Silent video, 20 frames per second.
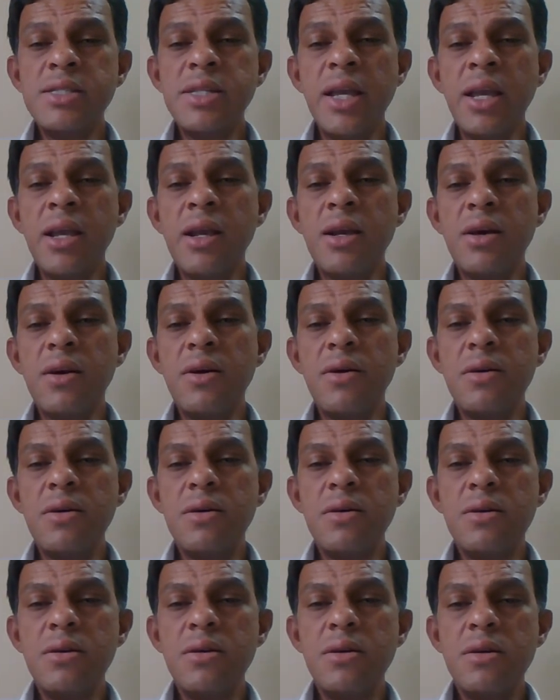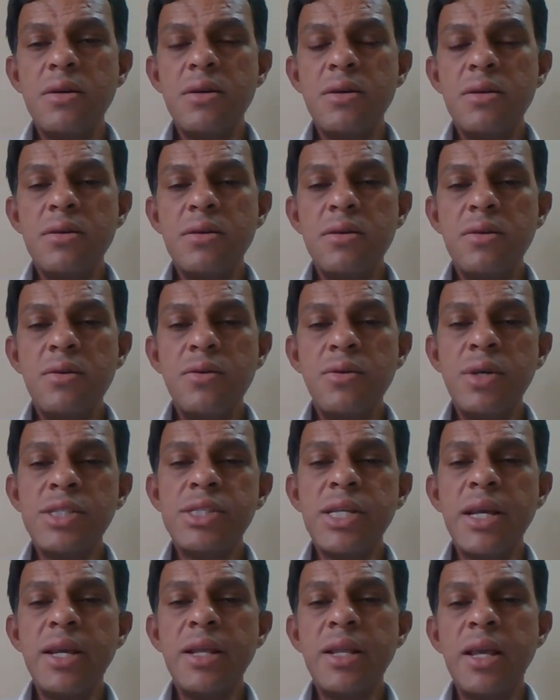check
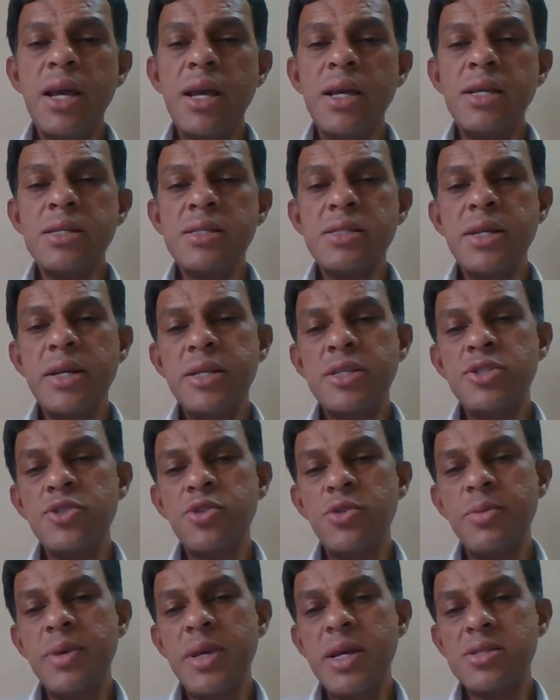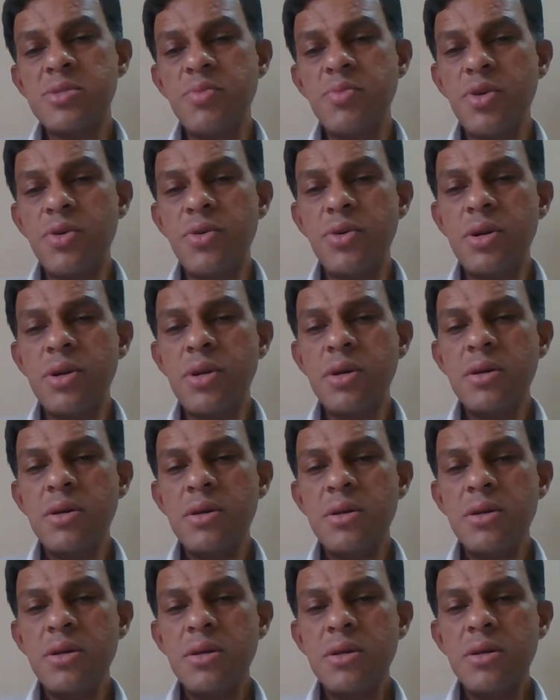which area is yet to be explored
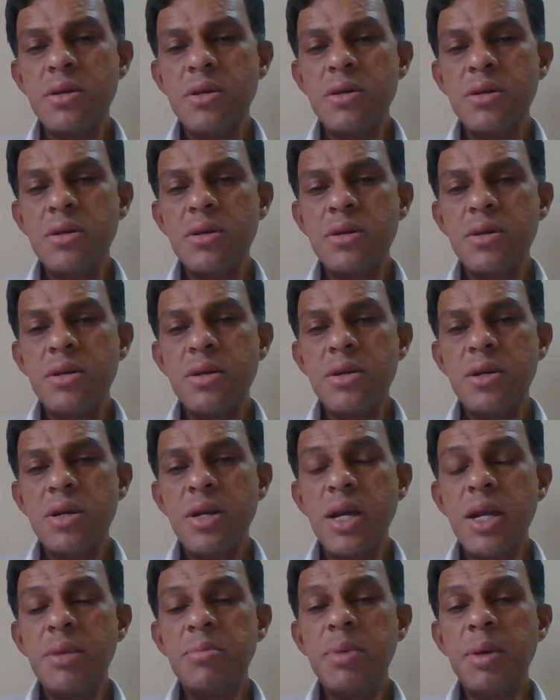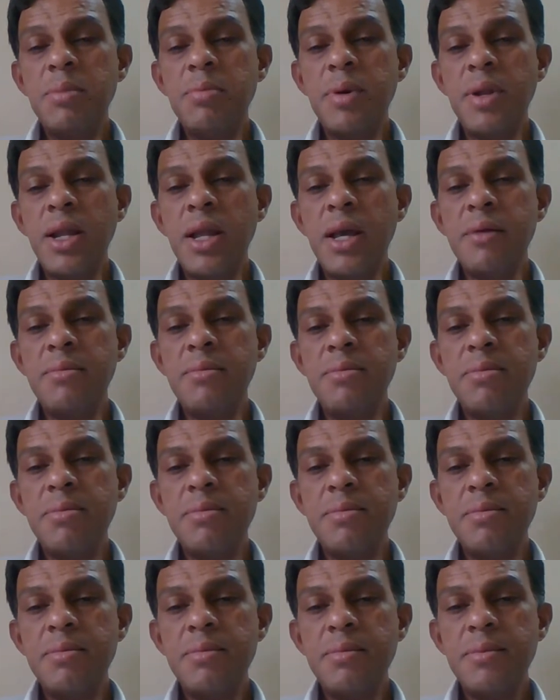and people have
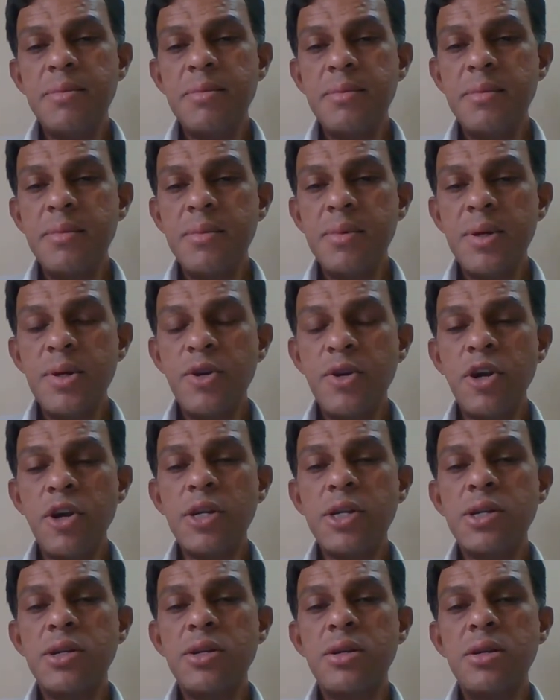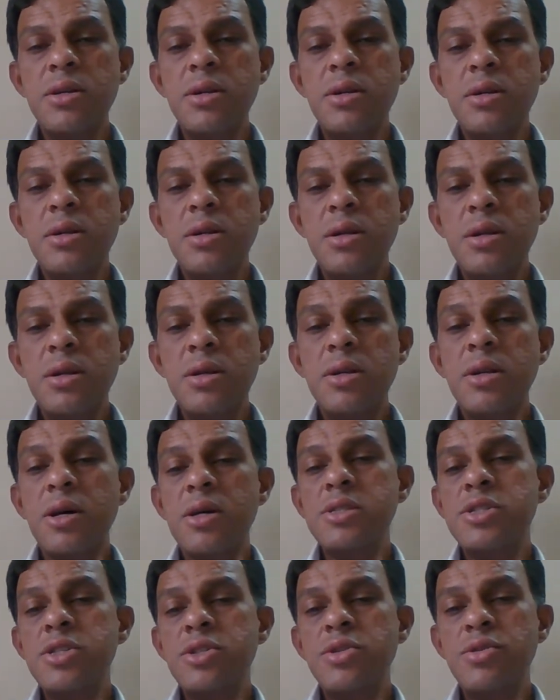not
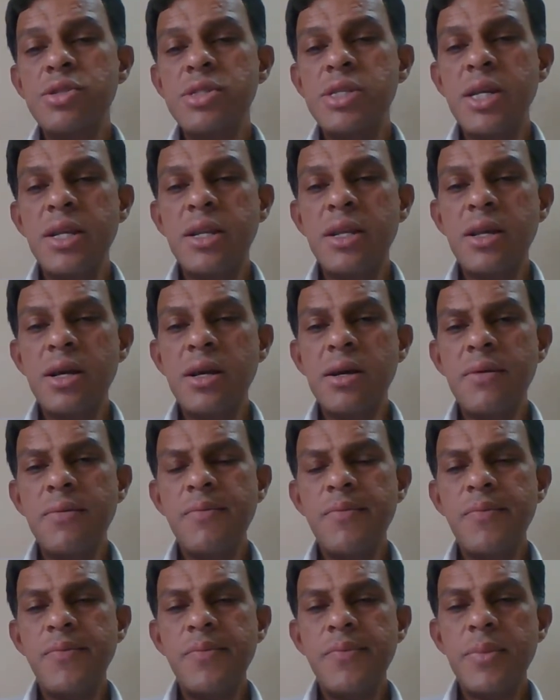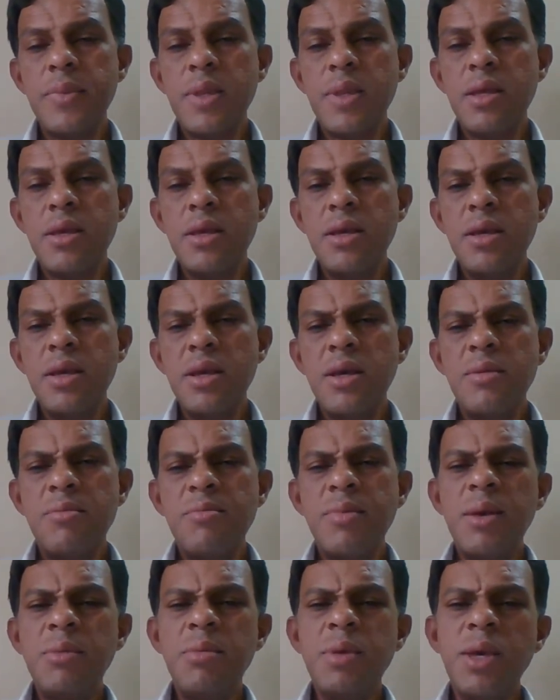touched those area.
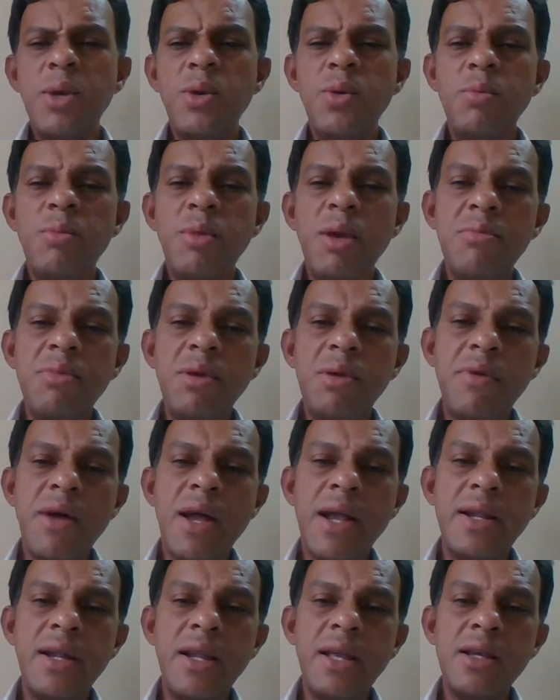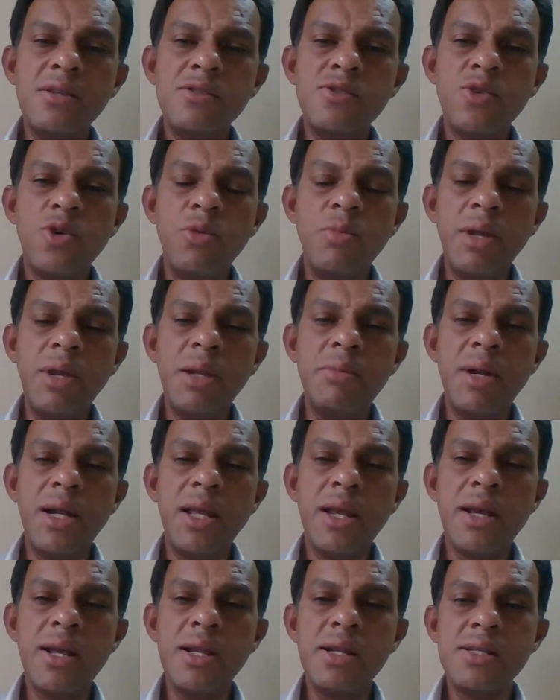Maybe you may be finding so many
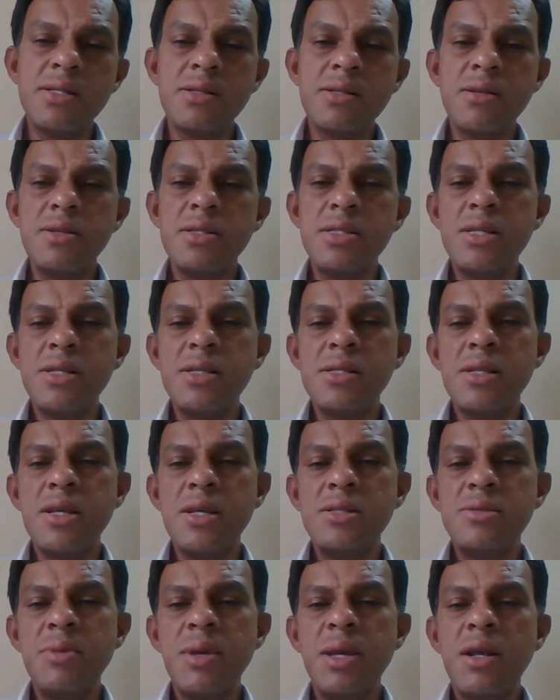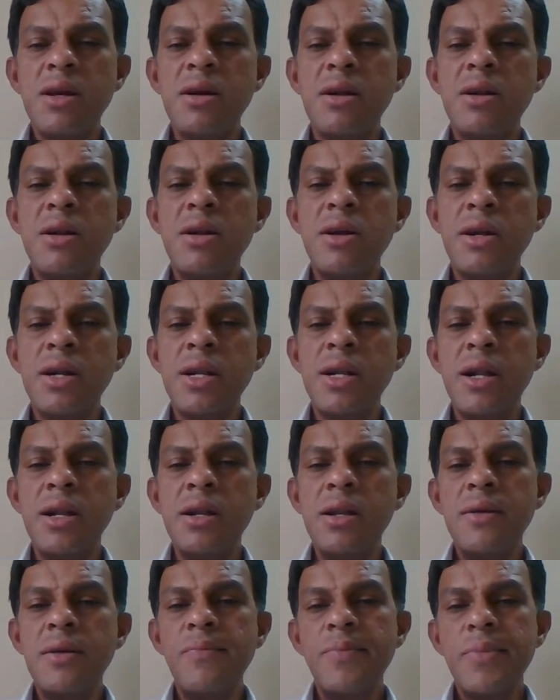medical researches is being conducted